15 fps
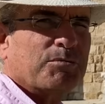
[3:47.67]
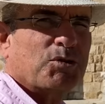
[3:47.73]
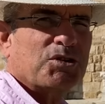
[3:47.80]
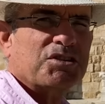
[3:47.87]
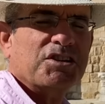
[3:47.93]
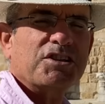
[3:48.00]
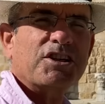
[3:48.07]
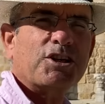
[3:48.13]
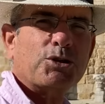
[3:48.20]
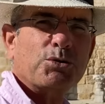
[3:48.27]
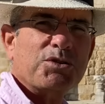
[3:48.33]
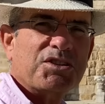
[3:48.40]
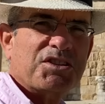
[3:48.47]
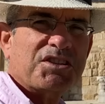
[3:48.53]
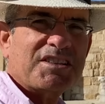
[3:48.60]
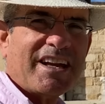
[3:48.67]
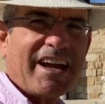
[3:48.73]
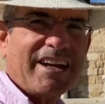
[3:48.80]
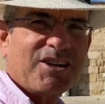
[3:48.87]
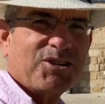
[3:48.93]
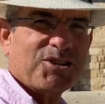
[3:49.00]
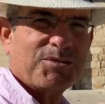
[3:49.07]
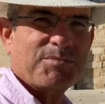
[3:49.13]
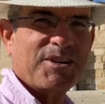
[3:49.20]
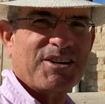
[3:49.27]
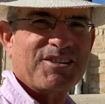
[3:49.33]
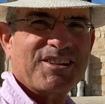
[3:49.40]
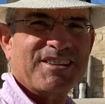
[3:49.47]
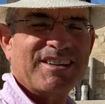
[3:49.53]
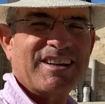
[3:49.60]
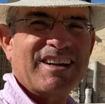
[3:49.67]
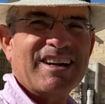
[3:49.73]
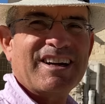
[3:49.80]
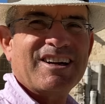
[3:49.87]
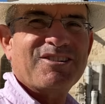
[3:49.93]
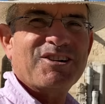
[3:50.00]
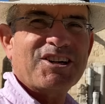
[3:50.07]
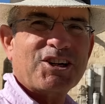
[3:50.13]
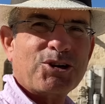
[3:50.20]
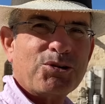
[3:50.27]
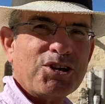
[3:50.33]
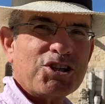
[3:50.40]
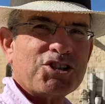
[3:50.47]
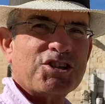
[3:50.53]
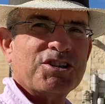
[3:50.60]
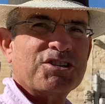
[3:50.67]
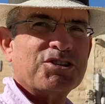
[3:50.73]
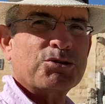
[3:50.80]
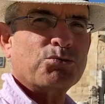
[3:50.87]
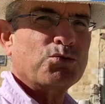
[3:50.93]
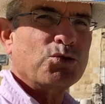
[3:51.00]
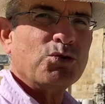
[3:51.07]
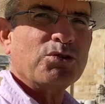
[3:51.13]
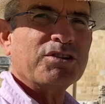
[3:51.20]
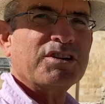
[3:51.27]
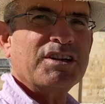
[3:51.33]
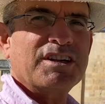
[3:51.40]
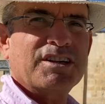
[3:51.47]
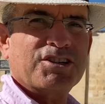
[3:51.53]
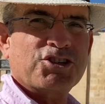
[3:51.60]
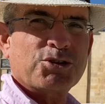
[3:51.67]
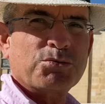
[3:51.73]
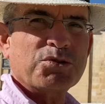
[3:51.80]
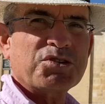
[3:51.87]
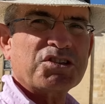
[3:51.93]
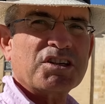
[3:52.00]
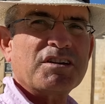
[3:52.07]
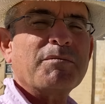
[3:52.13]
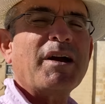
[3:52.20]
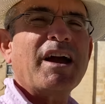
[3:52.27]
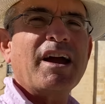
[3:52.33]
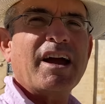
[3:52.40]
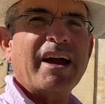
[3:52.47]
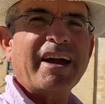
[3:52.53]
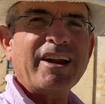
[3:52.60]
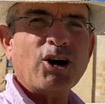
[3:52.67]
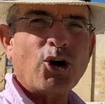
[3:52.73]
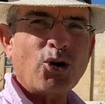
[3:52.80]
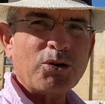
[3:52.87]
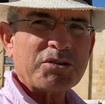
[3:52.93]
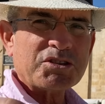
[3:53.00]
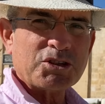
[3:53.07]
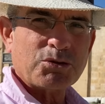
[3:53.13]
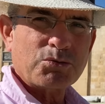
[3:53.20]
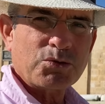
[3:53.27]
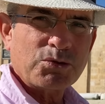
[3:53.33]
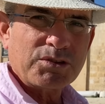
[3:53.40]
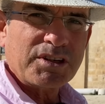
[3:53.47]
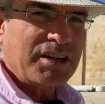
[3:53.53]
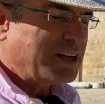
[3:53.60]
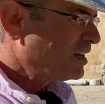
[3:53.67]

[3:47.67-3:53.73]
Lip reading: and mostly the Crusaders period when Christians ruled Jerusalem and also ruled